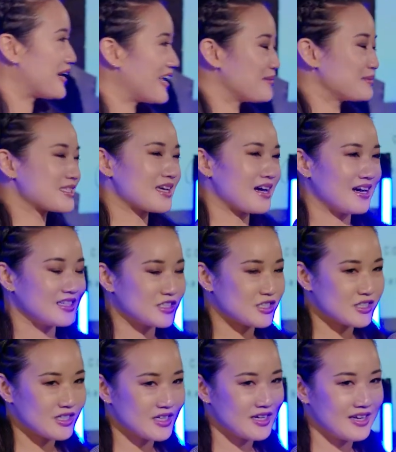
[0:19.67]
my name is Connie
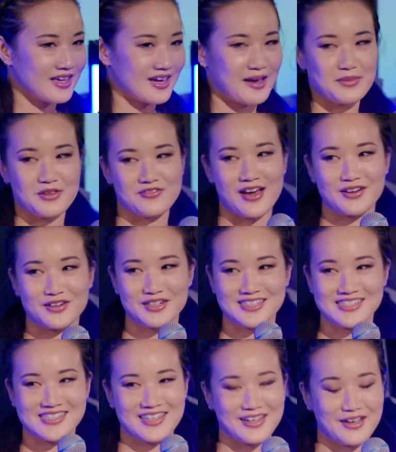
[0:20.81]
Shi and I'm the founder
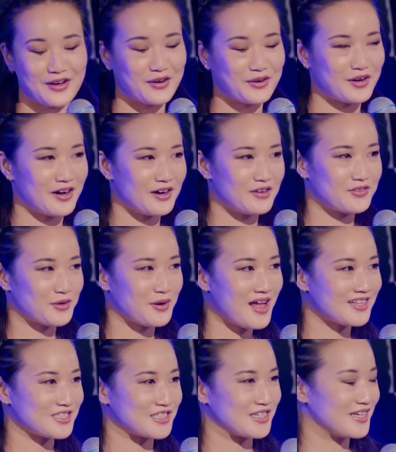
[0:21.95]
and CEO of
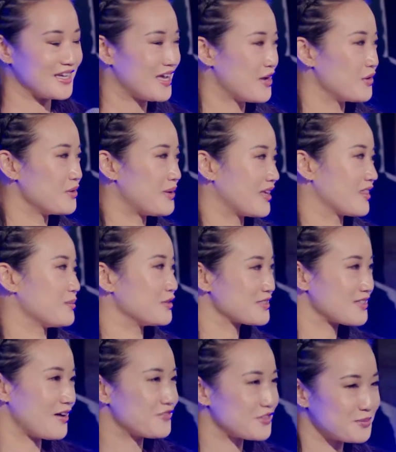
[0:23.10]
Heralogie. We make the
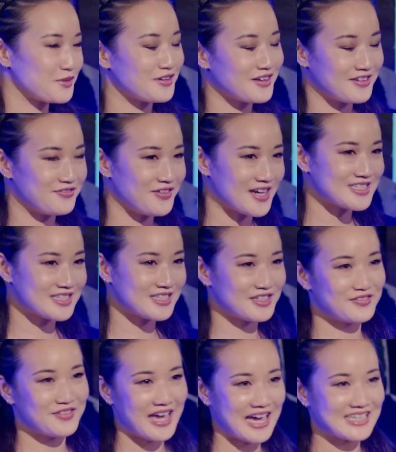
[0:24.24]
comfortable,
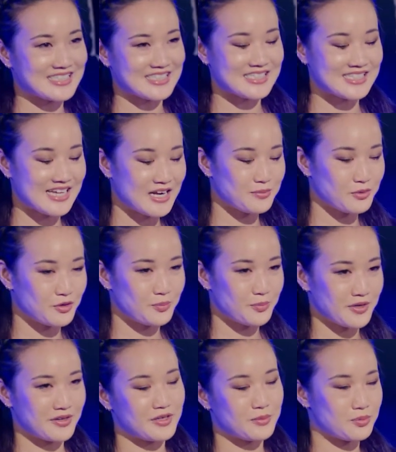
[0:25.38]
effective, and sustainable
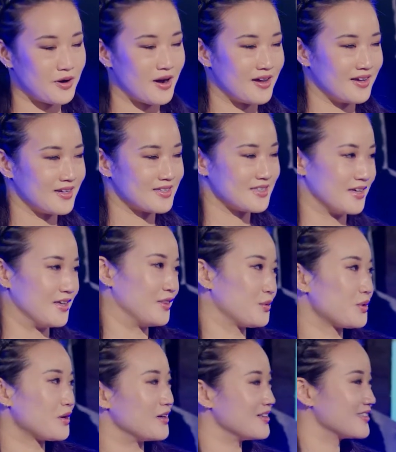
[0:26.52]
period product in the
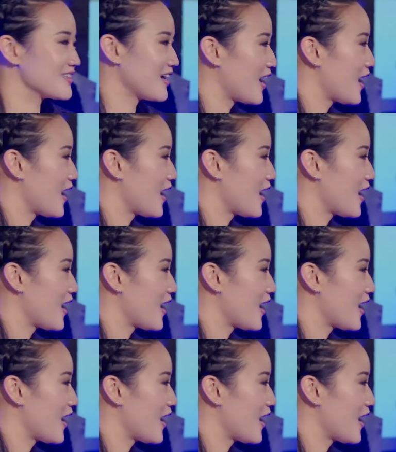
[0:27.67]
world.